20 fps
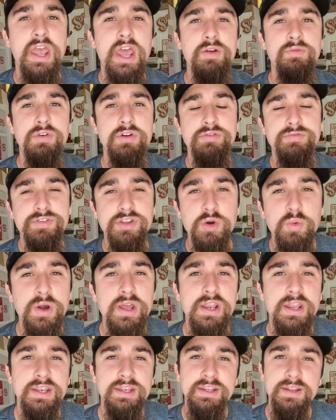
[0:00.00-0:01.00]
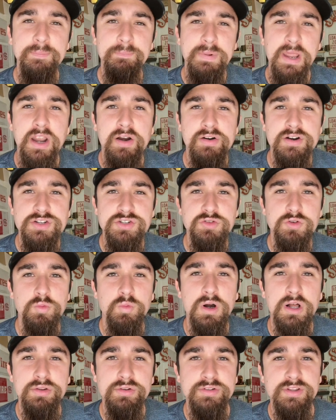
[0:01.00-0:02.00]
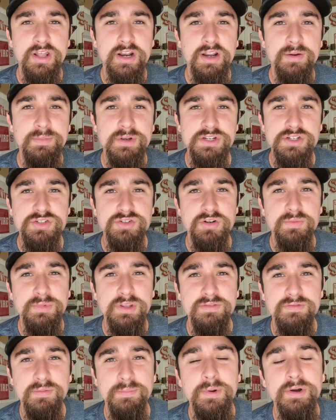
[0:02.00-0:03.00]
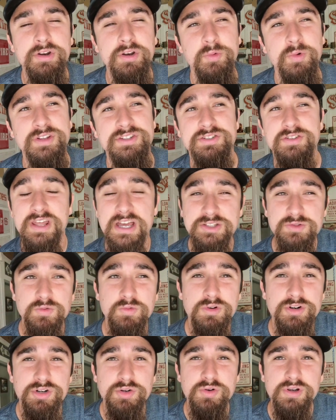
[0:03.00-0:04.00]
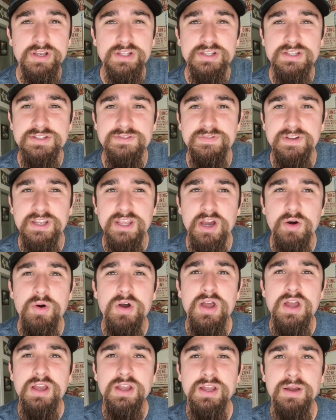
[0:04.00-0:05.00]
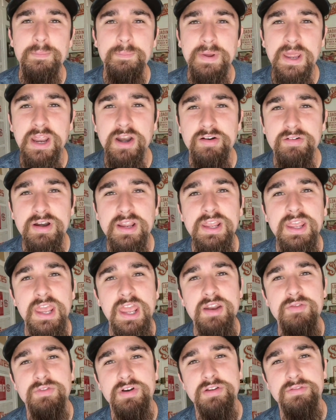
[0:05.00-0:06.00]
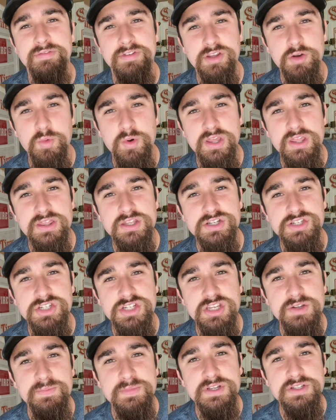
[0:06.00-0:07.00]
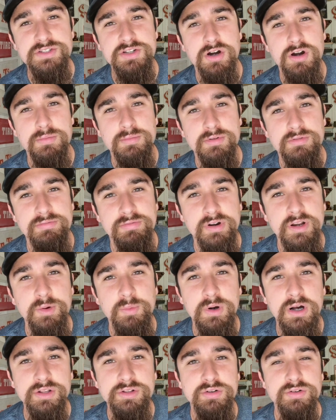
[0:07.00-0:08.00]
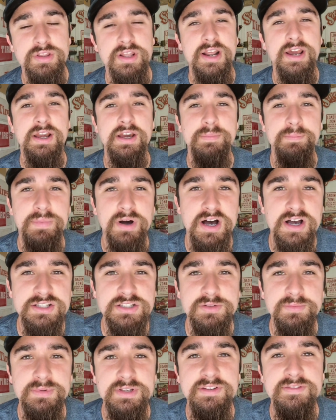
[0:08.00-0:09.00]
and review it and compare it to a welder that I'm extremely familiar with. So that's what we're doing in this video, comparing and reviewing the cheapest Harbor Freight welder that I could possibly